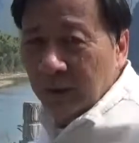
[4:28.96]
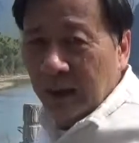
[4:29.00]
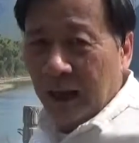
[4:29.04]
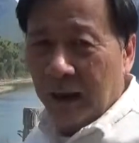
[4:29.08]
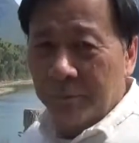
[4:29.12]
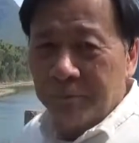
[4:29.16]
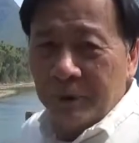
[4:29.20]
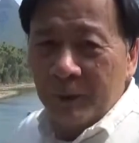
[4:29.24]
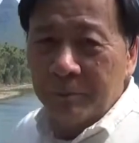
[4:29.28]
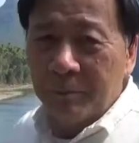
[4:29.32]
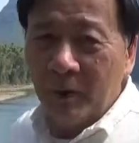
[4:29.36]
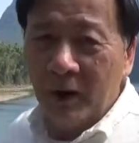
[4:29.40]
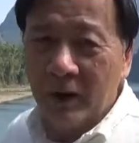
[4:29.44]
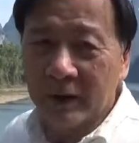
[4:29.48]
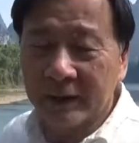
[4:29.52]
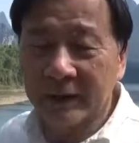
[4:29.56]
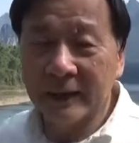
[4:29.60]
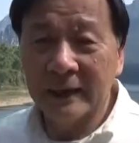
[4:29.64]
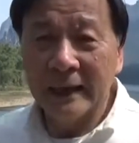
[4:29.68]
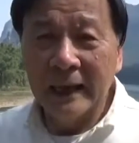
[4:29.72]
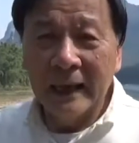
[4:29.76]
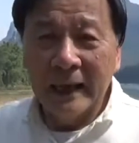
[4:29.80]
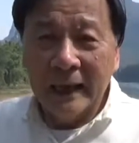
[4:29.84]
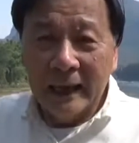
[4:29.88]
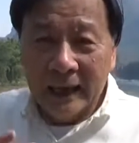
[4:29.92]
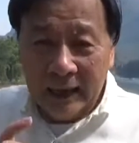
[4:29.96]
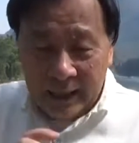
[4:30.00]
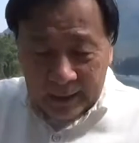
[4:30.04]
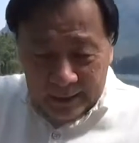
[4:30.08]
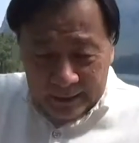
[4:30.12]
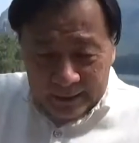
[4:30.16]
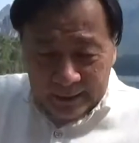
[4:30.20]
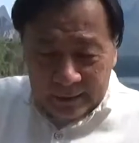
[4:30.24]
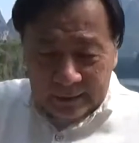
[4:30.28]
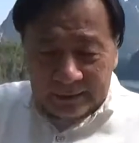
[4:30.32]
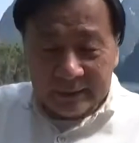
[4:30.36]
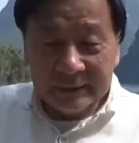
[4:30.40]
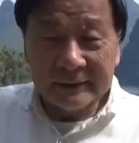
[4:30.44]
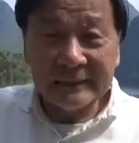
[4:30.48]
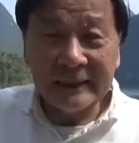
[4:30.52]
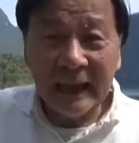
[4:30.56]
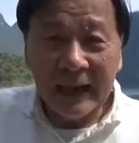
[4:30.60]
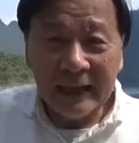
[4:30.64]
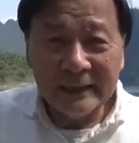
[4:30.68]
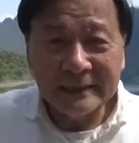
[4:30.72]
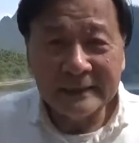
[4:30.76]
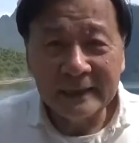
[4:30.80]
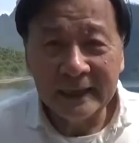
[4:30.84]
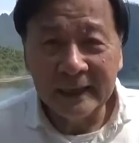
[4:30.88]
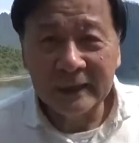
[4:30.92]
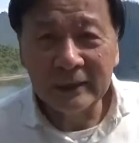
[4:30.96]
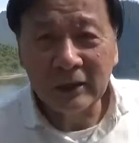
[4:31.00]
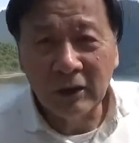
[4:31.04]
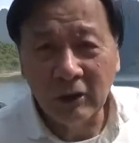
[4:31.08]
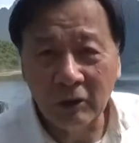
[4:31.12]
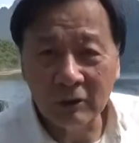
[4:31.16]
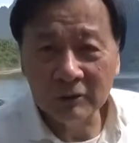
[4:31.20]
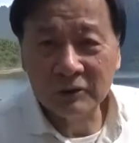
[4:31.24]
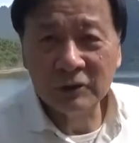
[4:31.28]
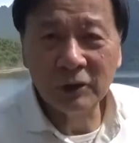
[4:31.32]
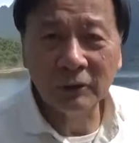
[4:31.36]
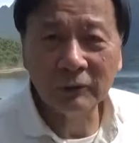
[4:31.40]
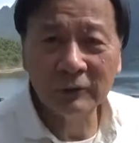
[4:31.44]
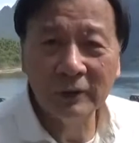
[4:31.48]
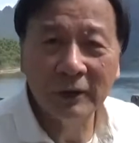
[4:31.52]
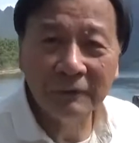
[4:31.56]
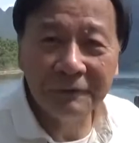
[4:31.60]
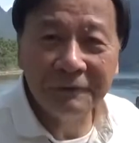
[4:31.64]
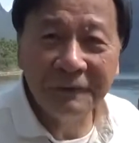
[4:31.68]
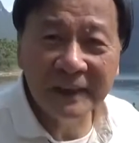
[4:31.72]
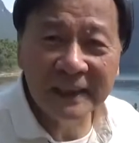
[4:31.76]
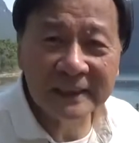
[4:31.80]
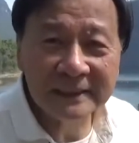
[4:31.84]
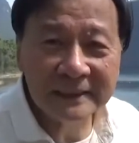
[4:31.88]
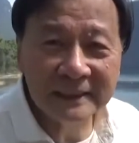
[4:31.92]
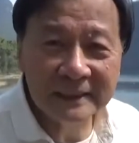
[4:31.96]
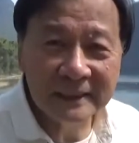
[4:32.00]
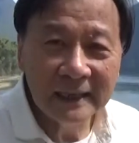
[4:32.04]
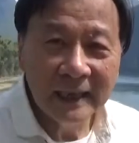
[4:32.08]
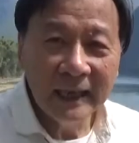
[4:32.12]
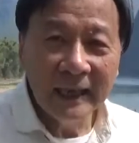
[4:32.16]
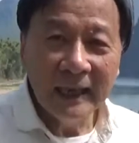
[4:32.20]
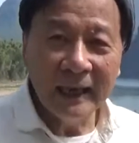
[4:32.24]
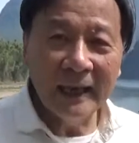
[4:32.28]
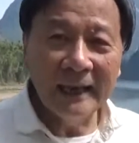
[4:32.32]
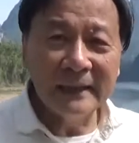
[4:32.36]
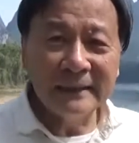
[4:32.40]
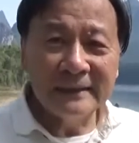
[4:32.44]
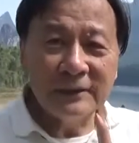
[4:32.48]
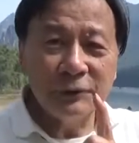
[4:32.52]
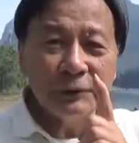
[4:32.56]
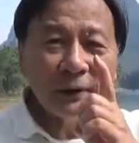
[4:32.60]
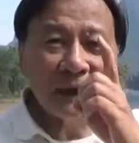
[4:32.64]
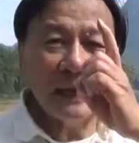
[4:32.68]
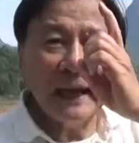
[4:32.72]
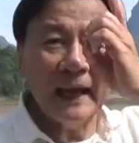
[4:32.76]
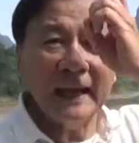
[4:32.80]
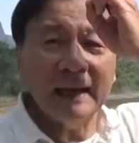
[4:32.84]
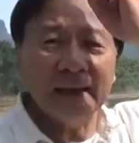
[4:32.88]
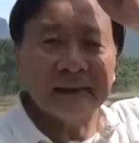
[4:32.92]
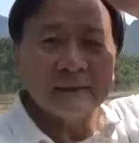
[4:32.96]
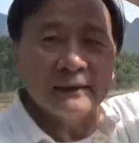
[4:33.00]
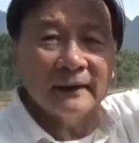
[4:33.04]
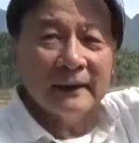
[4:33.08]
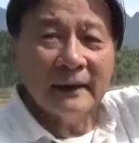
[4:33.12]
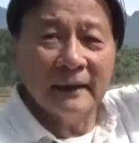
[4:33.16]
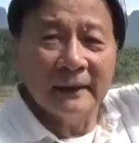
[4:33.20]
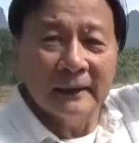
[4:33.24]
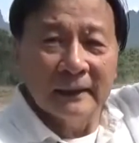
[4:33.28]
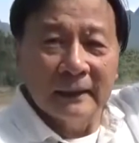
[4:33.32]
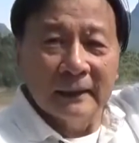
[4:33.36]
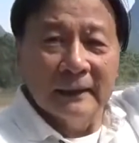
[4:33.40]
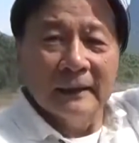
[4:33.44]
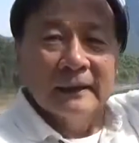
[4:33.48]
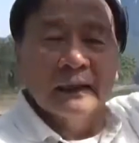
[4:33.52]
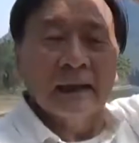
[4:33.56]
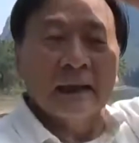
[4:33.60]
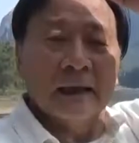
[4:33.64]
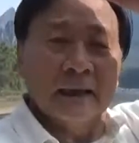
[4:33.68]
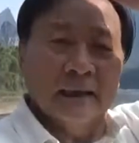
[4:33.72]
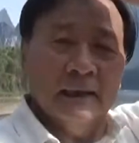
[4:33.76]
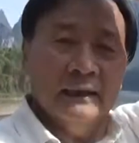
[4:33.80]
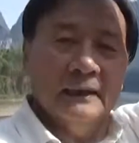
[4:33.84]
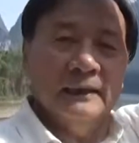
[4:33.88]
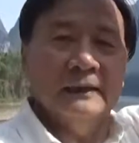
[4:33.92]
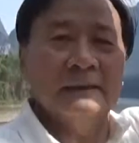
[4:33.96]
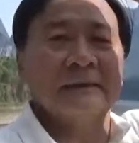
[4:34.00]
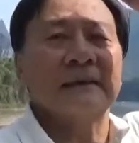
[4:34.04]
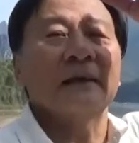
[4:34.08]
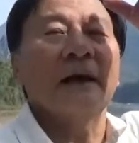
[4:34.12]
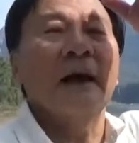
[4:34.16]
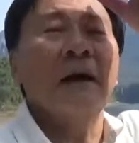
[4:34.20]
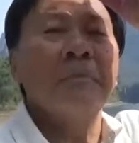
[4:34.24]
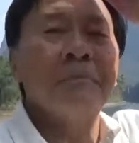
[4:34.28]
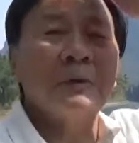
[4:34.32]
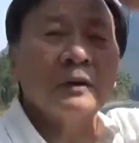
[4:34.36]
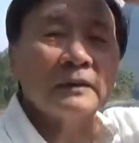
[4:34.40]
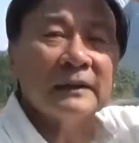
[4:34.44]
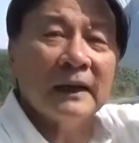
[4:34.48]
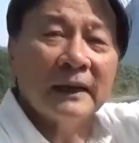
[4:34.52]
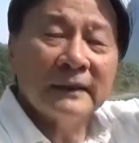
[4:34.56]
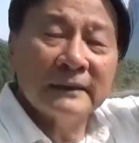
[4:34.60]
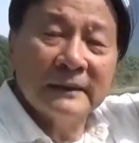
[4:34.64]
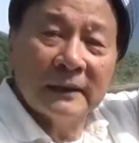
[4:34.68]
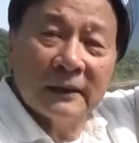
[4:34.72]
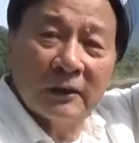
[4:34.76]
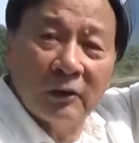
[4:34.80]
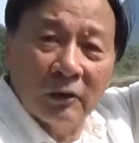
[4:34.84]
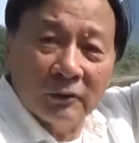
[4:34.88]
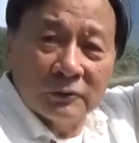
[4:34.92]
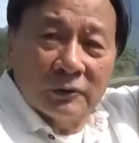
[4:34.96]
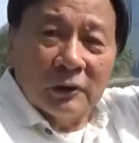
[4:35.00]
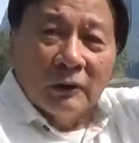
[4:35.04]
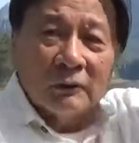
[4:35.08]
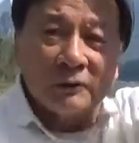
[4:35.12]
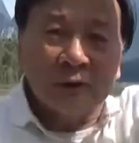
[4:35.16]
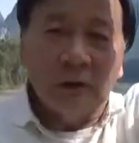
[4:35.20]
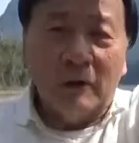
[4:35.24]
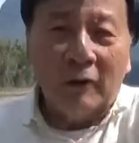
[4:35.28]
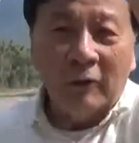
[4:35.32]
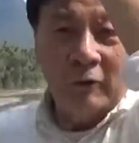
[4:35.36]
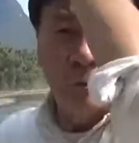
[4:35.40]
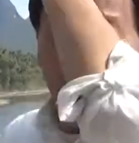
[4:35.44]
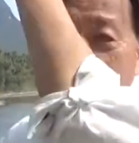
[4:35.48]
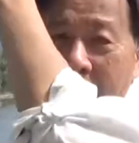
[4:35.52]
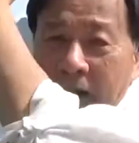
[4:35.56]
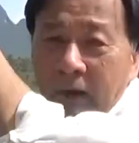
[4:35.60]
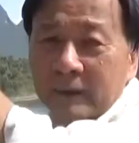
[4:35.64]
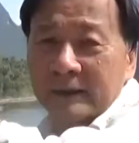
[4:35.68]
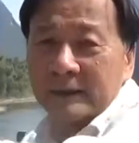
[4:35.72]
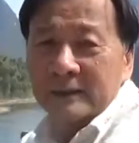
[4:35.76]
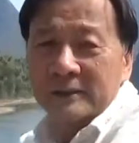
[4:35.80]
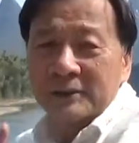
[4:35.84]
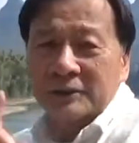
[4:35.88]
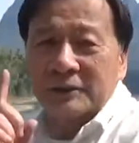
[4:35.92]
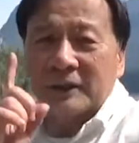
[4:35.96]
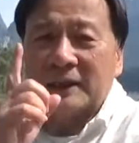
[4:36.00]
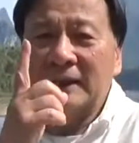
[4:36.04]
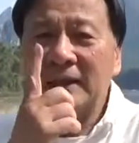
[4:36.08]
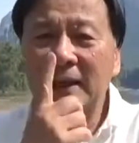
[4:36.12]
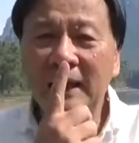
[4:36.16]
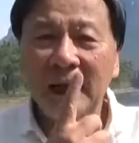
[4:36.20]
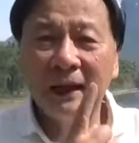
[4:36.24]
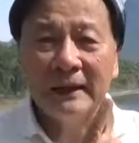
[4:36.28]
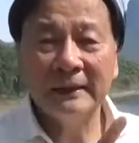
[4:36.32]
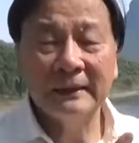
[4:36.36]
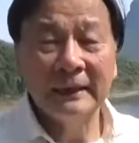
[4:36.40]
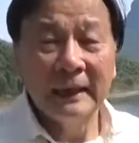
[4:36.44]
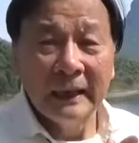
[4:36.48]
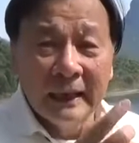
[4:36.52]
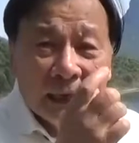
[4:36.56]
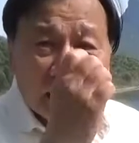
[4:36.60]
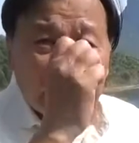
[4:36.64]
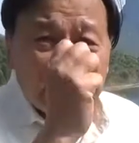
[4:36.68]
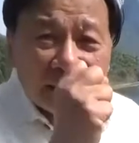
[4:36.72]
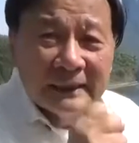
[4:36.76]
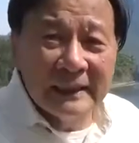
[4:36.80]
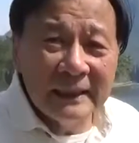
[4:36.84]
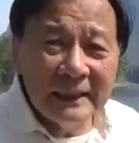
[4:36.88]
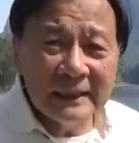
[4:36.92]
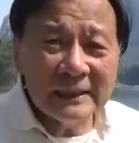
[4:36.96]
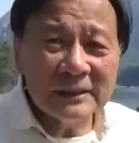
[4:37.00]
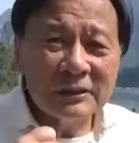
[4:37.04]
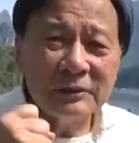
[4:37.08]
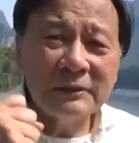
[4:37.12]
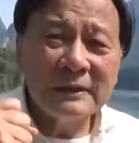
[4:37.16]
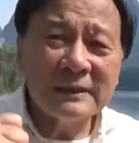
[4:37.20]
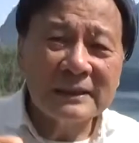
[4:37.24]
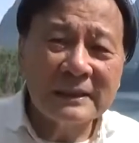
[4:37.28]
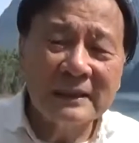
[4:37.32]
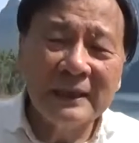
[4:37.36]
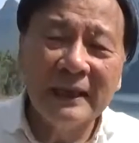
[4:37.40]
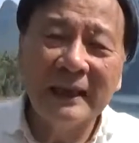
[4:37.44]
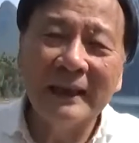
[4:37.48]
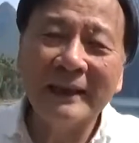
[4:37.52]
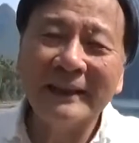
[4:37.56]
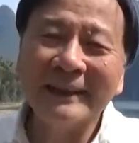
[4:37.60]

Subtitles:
upper body. And then the dantian control your feet. And together, the upper dantian control the whole body, straight line. This is,